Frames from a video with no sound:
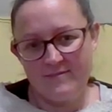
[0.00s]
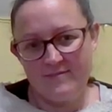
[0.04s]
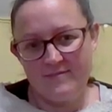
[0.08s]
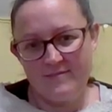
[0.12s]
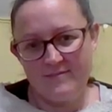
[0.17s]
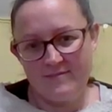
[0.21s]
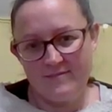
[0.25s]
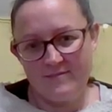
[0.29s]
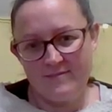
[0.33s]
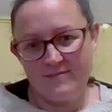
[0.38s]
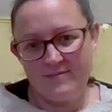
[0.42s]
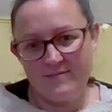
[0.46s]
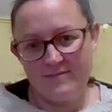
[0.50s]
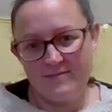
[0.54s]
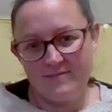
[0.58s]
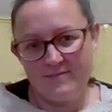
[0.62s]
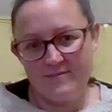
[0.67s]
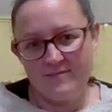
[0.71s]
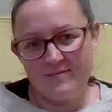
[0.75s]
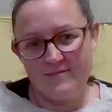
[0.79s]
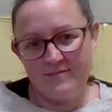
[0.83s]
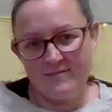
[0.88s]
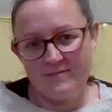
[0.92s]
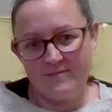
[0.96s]

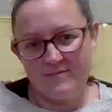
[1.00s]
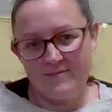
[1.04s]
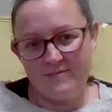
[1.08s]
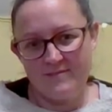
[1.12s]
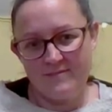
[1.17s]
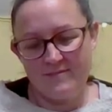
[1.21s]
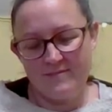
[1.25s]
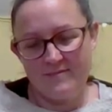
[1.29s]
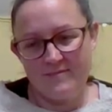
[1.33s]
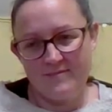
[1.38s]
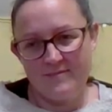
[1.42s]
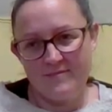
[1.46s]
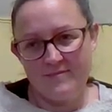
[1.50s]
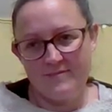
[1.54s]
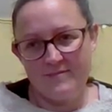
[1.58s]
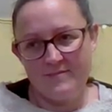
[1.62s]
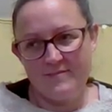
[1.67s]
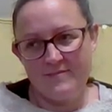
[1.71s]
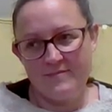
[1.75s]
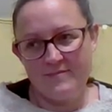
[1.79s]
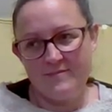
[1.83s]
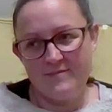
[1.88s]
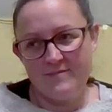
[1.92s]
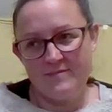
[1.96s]

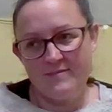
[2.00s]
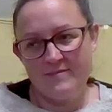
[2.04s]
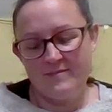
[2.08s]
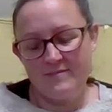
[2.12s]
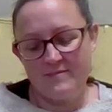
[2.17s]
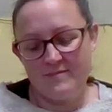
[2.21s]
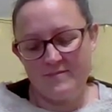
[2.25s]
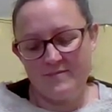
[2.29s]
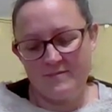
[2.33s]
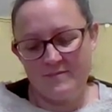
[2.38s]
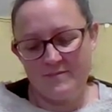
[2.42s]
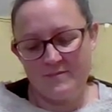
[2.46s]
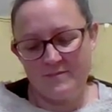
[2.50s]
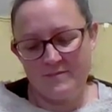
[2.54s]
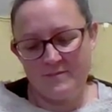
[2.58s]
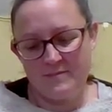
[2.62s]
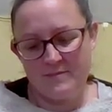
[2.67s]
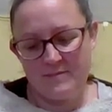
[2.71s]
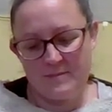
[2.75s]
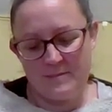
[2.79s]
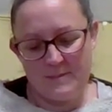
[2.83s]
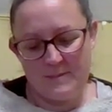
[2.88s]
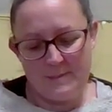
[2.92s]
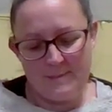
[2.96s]

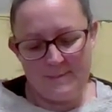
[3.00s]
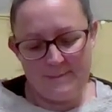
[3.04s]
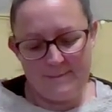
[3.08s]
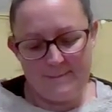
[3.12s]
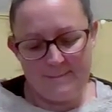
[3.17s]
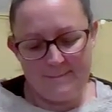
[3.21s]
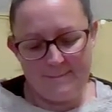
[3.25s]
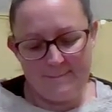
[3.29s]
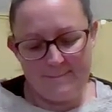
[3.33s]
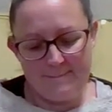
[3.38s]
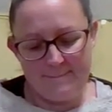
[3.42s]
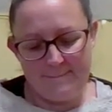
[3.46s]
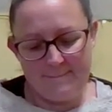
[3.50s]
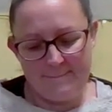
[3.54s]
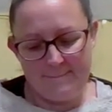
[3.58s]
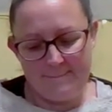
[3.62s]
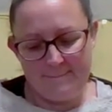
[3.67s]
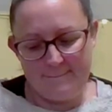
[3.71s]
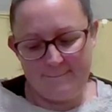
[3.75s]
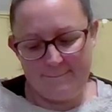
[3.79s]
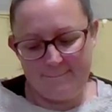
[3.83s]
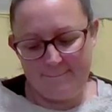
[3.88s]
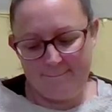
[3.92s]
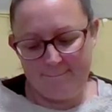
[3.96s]

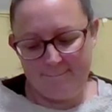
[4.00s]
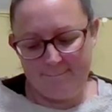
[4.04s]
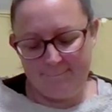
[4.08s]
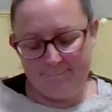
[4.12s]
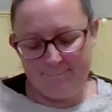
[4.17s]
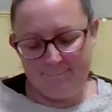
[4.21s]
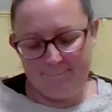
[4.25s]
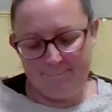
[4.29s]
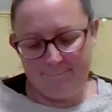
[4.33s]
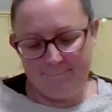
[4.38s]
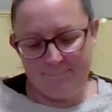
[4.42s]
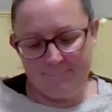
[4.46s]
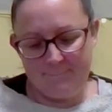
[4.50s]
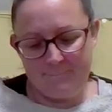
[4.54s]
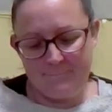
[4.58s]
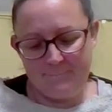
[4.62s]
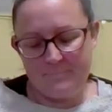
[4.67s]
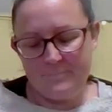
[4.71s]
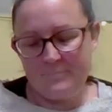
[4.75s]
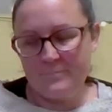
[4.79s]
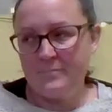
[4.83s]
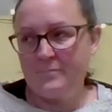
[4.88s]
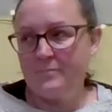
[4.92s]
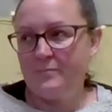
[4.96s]

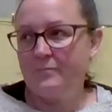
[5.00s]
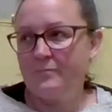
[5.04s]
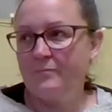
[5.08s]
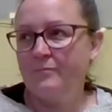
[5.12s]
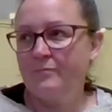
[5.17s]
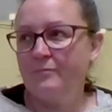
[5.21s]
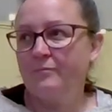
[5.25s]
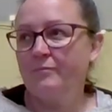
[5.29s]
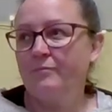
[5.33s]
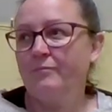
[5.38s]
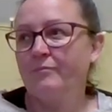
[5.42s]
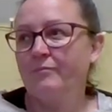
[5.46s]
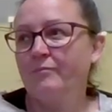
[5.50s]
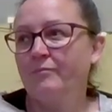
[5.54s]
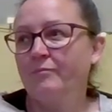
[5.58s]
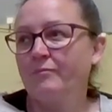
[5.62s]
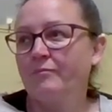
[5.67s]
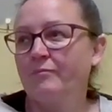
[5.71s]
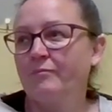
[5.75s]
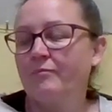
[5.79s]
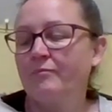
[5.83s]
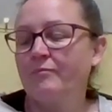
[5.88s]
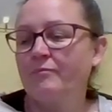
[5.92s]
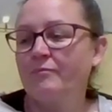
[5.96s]

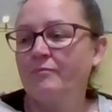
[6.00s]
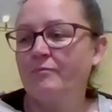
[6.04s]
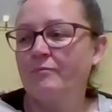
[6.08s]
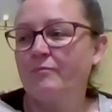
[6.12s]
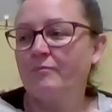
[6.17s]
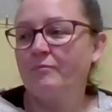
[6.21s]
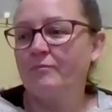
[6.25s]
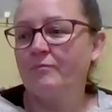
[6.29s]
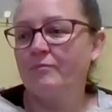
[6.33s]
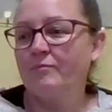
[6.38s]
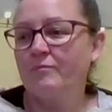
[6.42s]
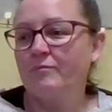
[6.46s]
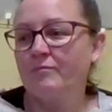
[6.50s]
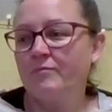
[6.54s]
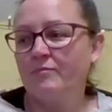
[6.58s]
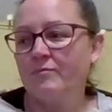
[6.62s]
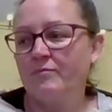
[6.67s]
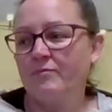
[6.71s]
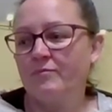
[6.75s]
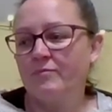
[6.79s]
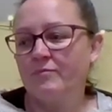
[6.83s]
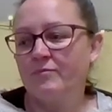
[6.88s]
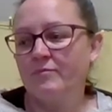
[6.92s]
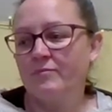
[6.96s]

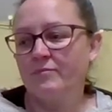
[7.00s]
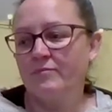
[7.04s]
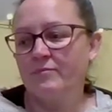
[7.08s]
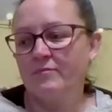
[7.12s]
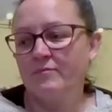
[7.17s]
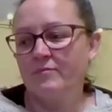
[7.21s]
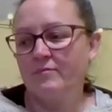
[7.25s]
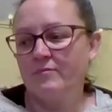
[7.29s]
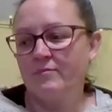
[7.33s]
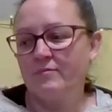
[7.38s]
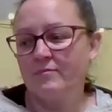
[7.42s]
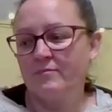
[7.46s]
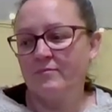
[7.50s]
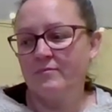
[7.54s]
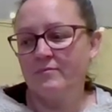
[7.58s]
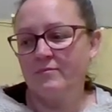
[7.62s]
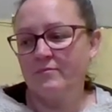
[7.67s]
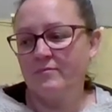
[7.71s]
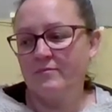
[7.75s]
This person isn't speaking.